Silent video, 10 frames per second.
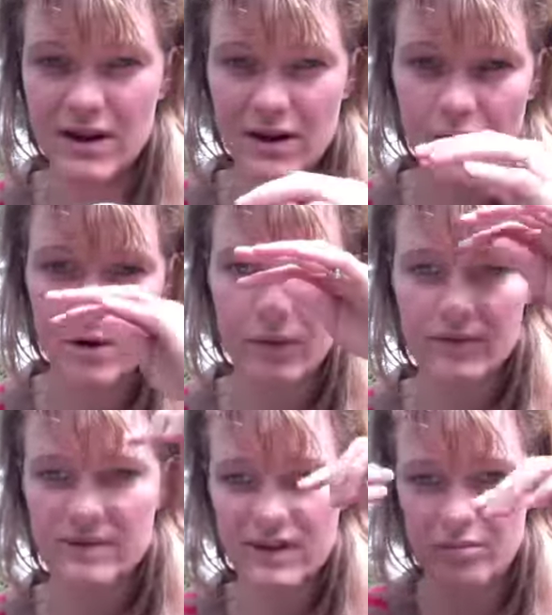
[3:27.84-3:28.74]
it go,
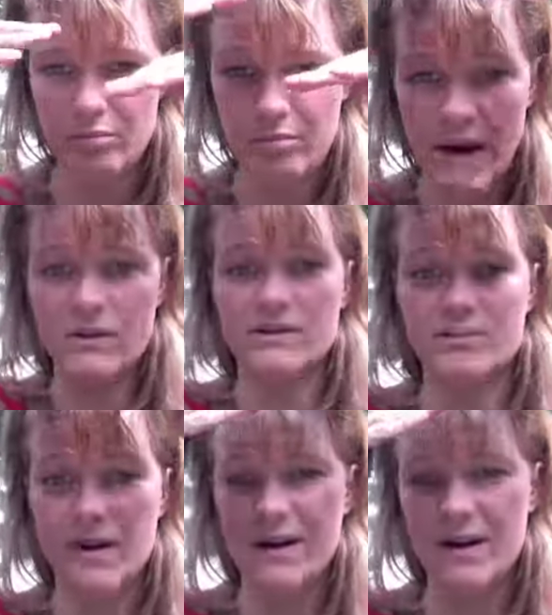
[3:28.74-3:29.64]
it's going to bounce
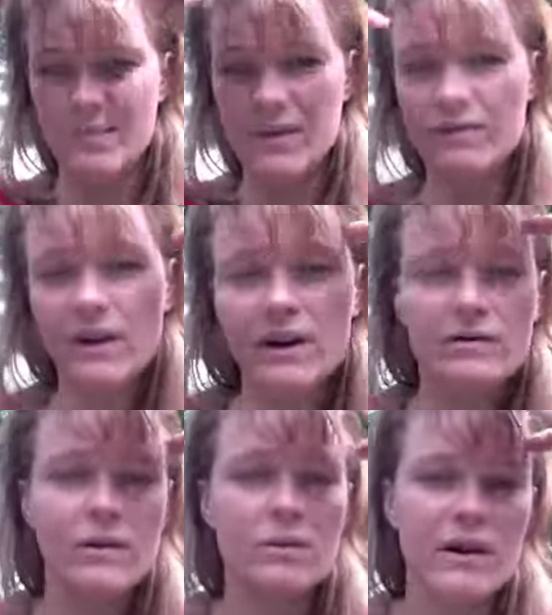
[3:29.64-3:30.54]
back up in funny
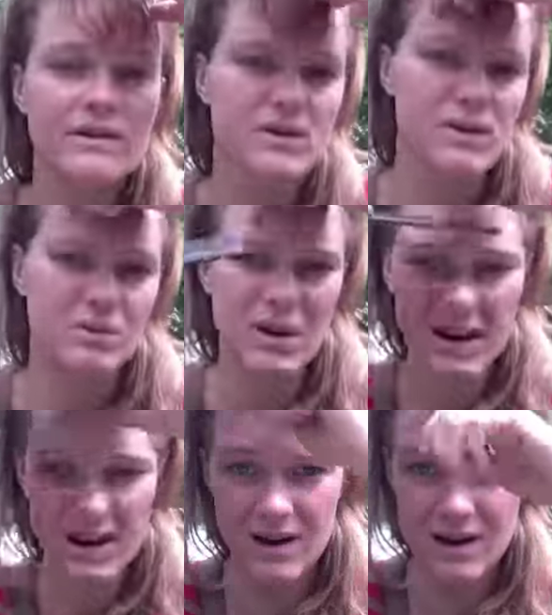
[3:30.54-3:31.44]
different ways, so you want to
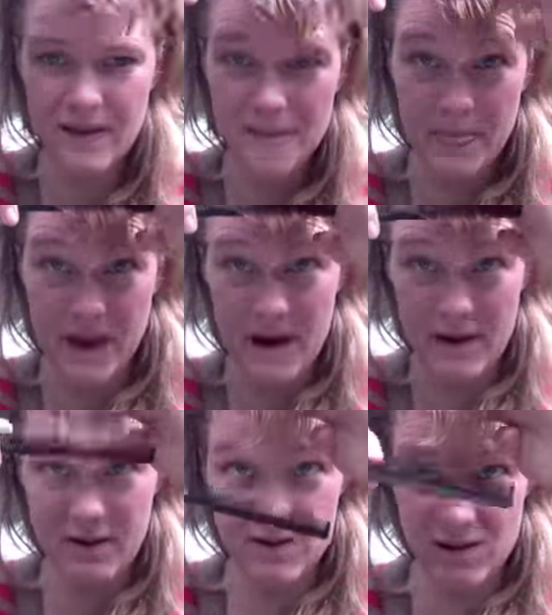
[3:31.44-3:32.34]
not
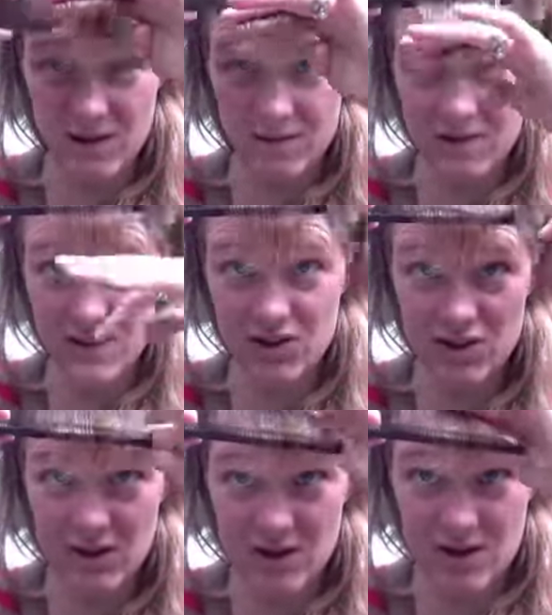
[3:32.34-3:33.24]
have a ton of
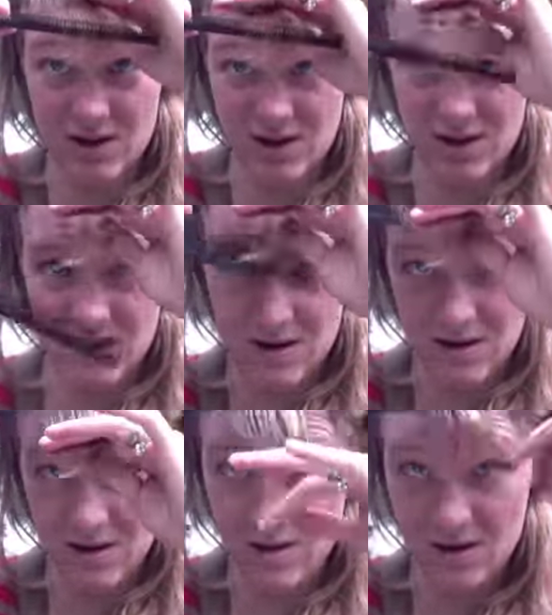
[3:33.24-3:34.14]
tension.
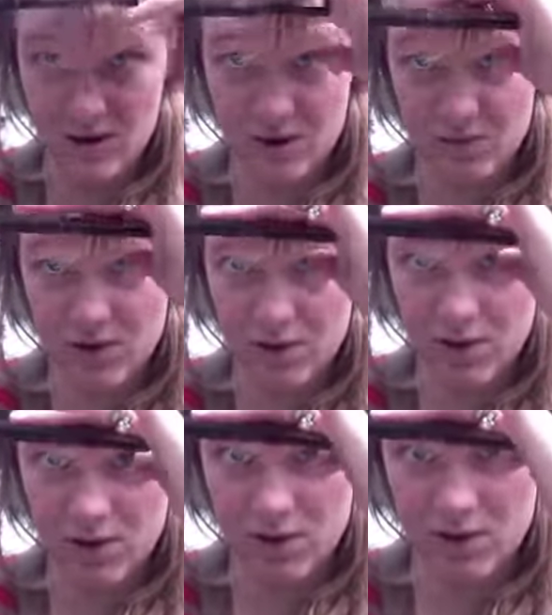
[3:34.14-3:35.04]
So I'm
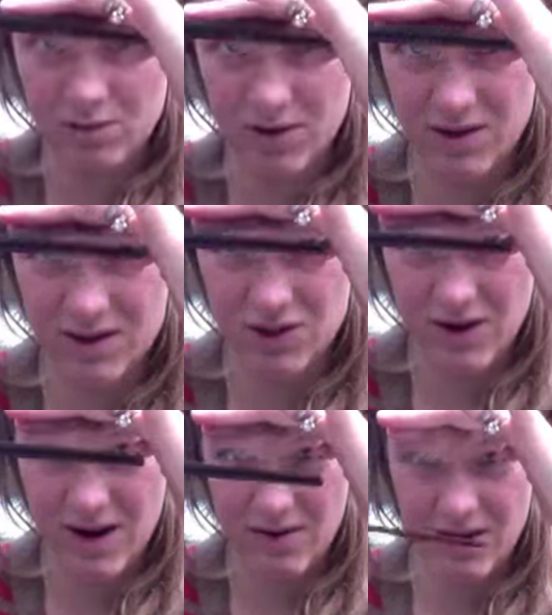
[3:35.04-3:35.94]
just pulling it
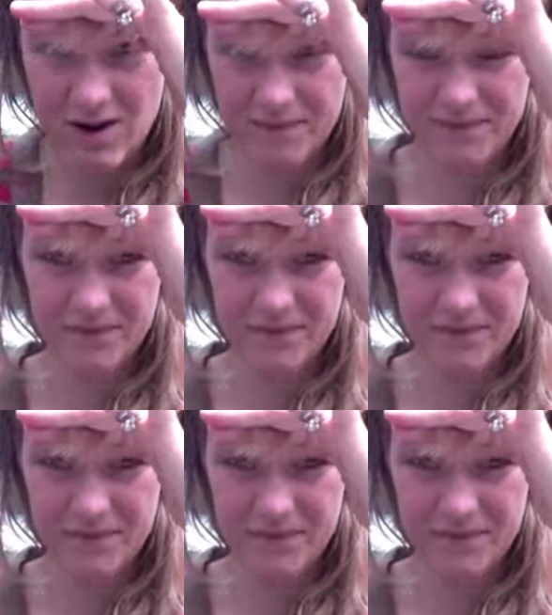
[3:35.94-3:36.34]
straight out here.